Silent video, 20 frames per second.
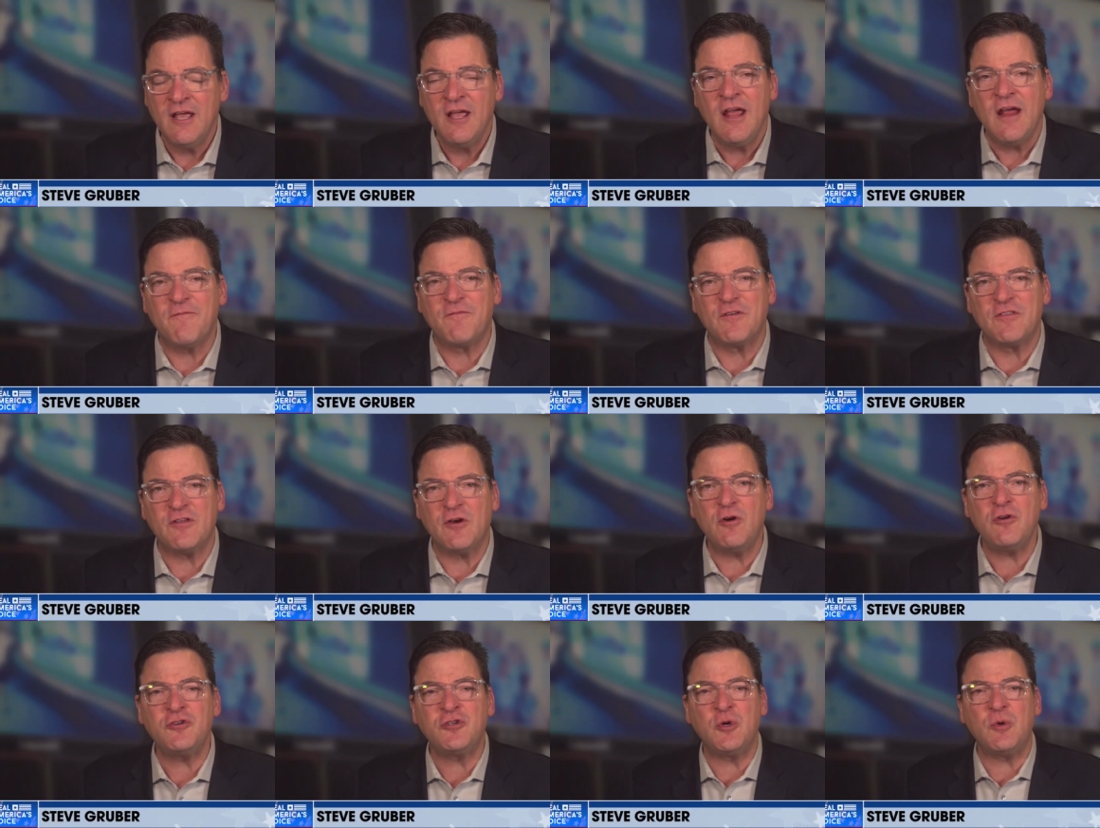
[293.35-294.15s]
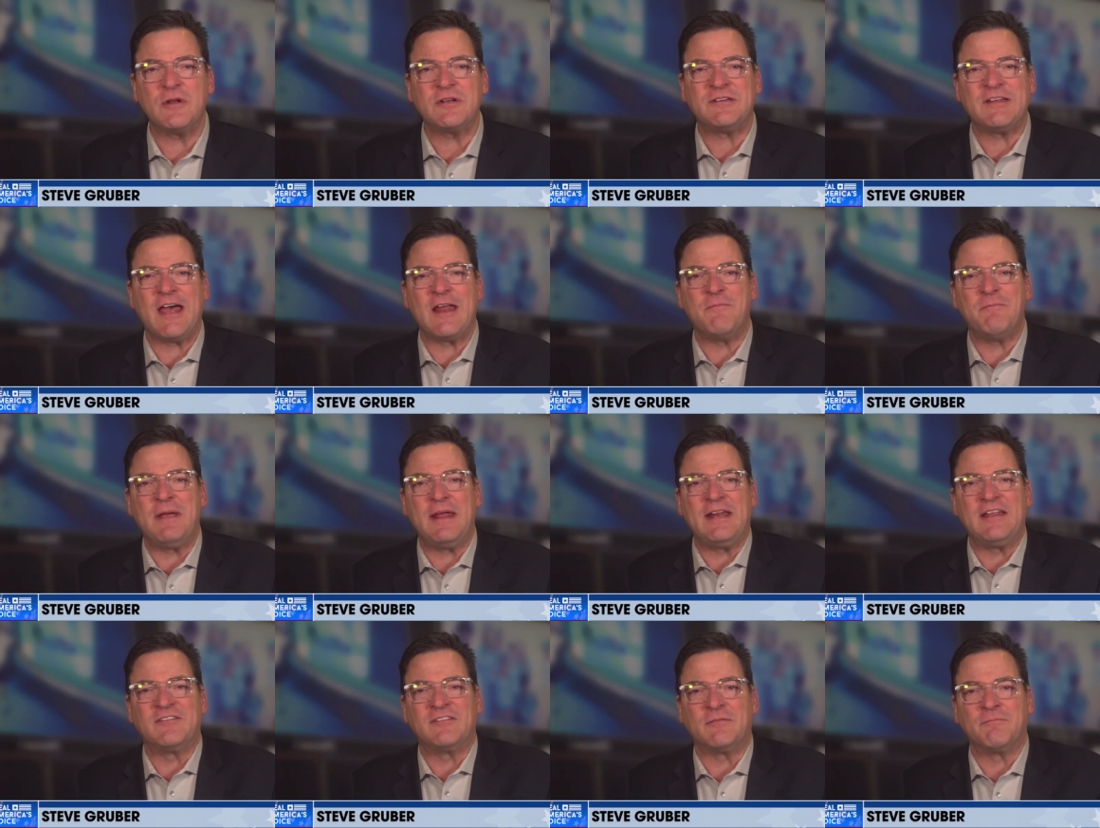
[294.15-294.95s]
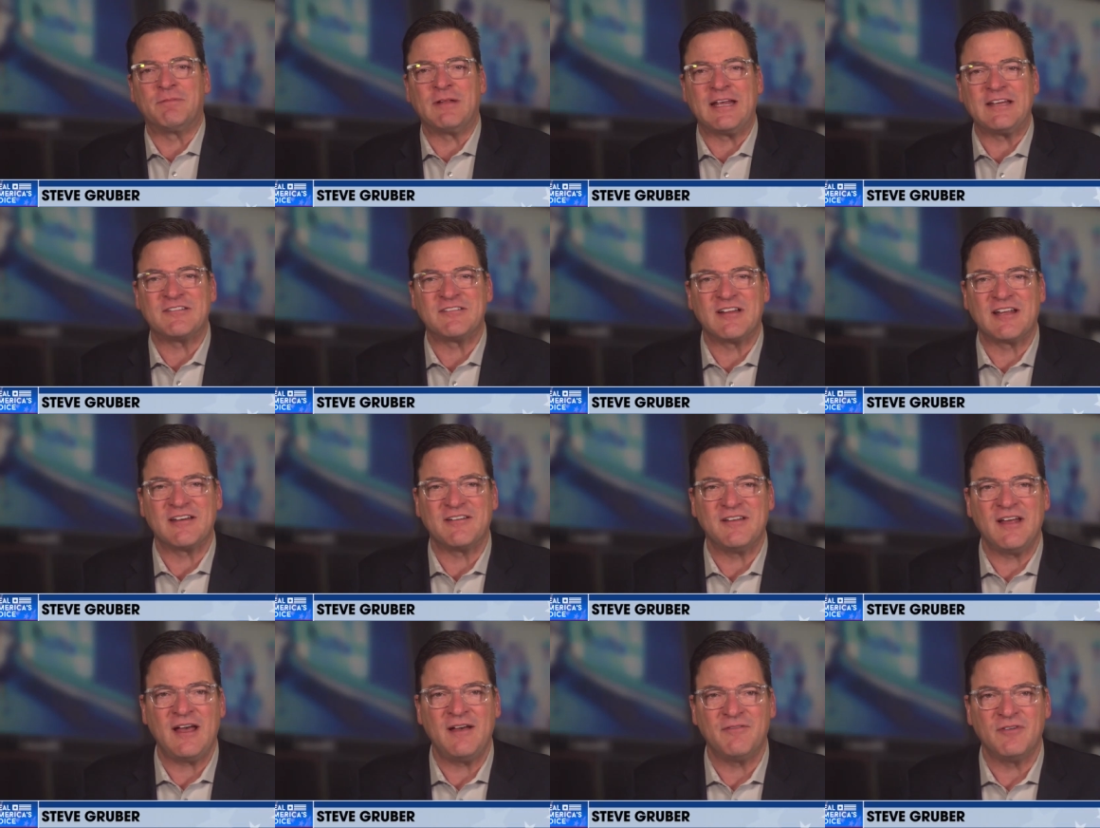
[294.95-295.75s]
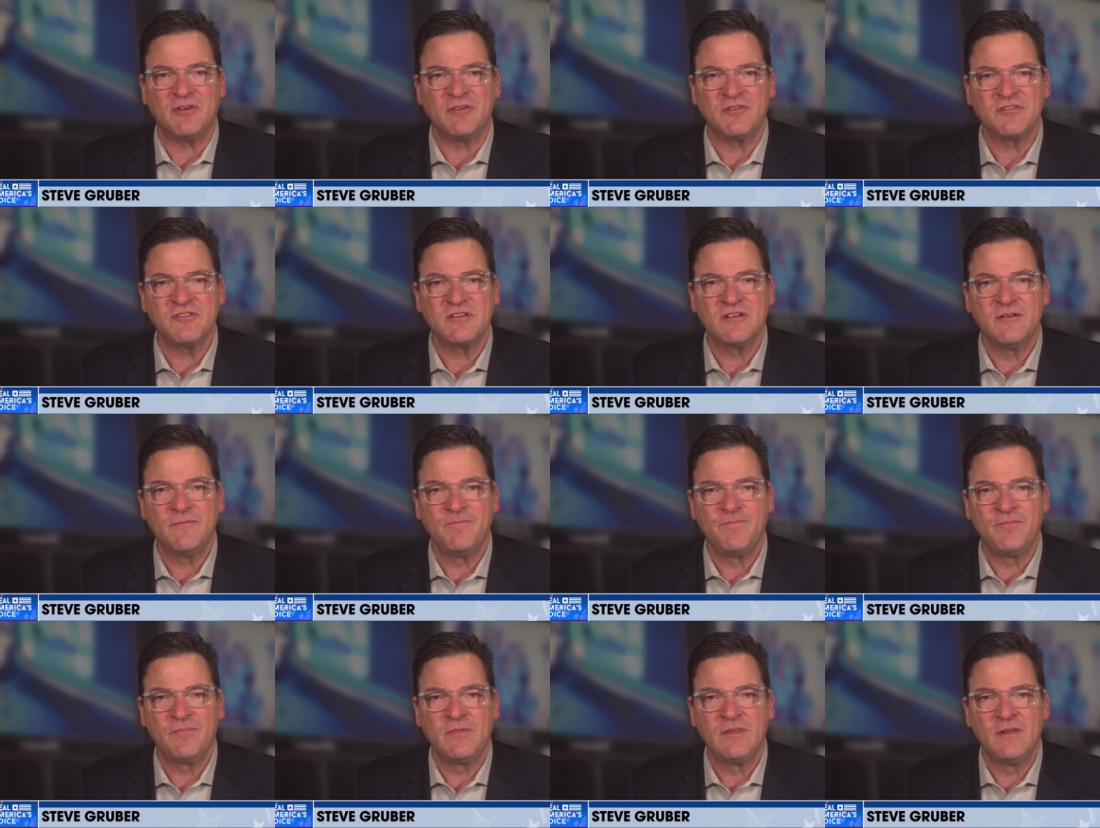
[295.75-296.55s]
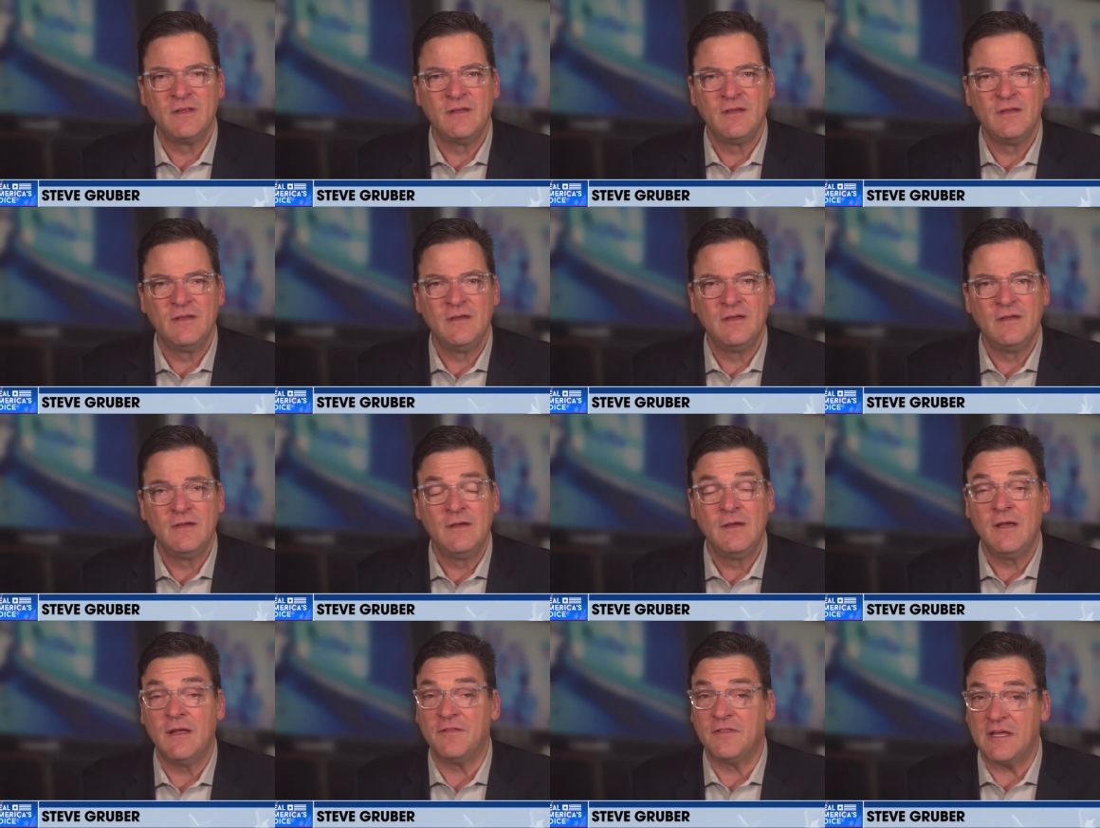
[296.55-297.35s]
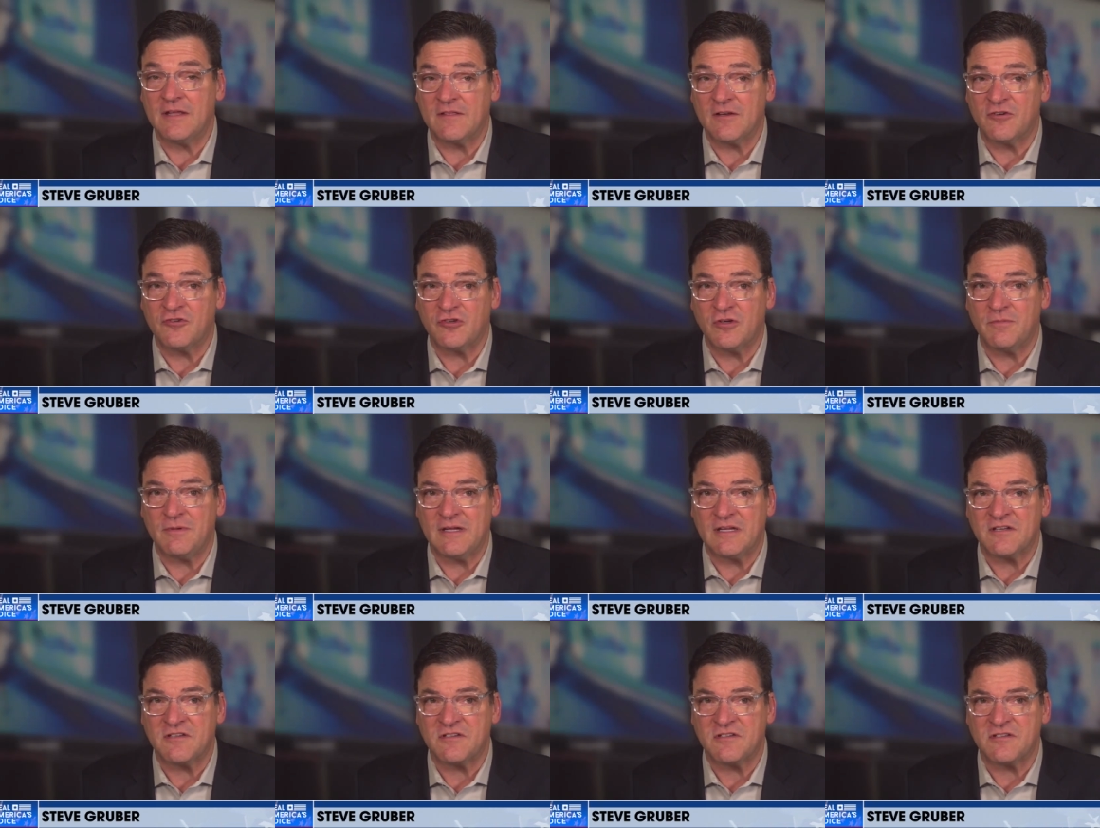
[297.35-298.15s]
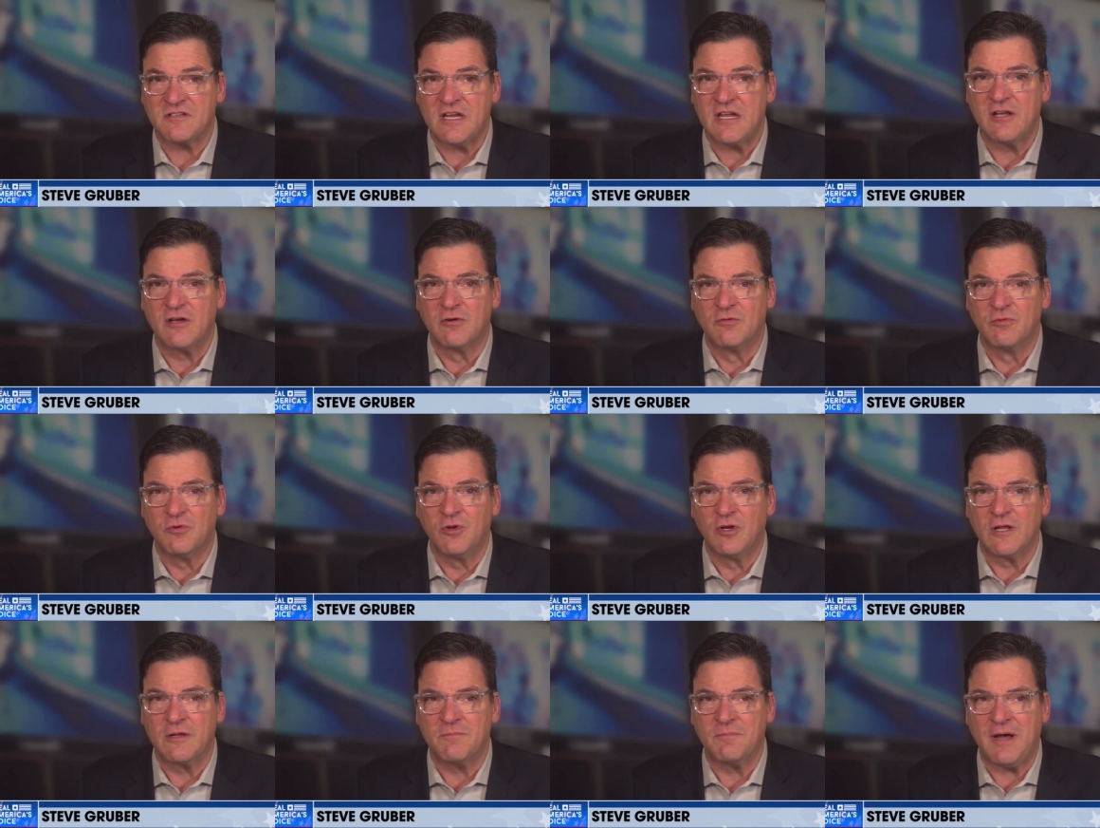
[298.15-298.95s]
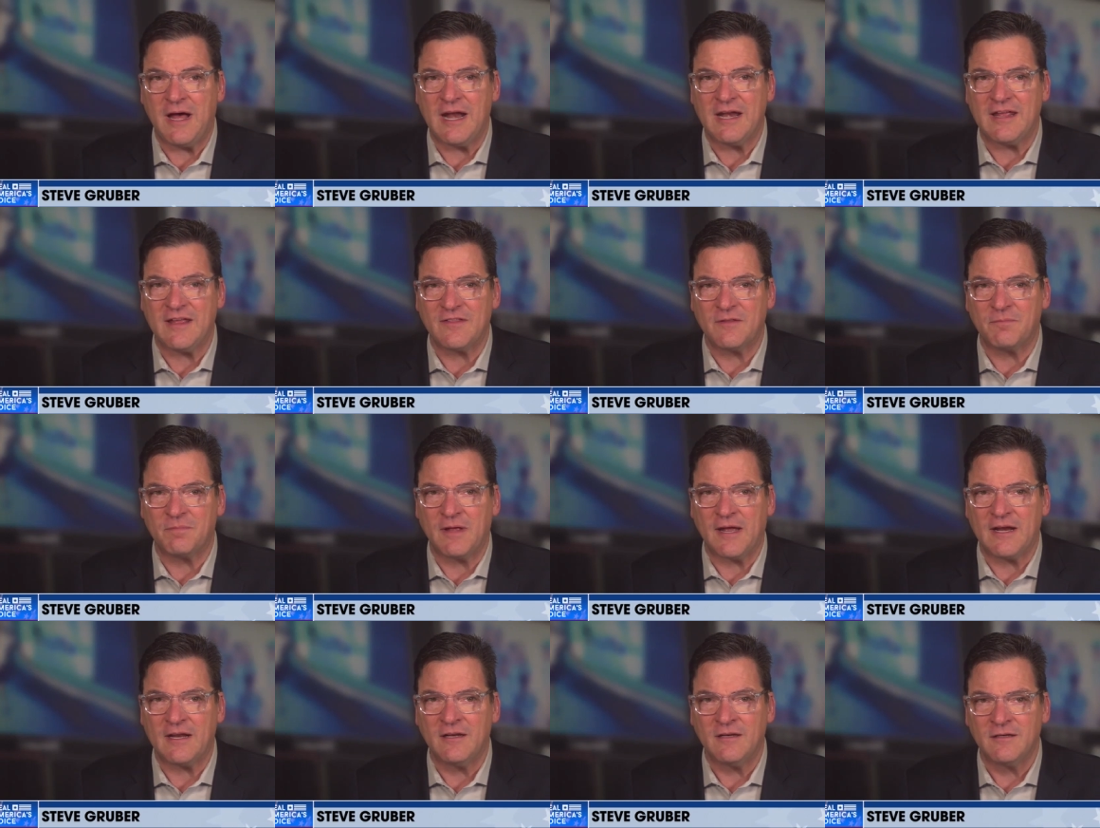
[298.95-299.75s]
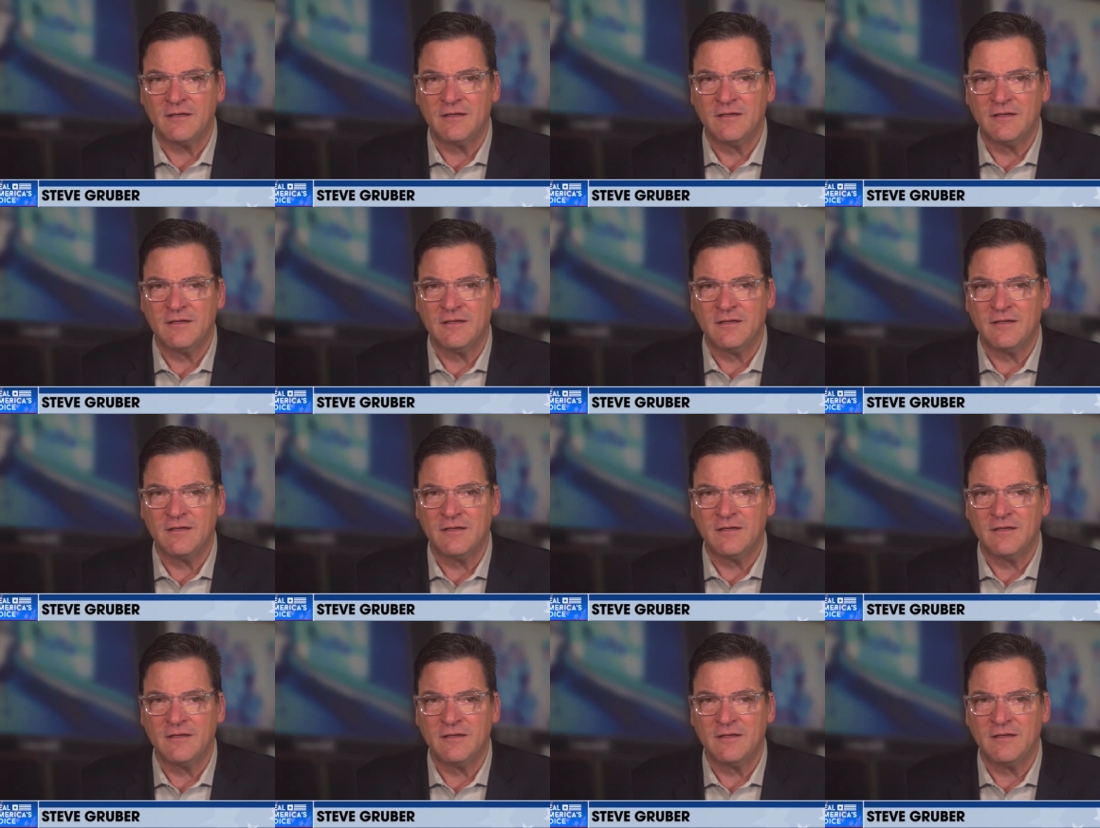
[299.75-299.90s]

And for those who attend meetings in places like Davos and think there should be a single ruling body on the planet,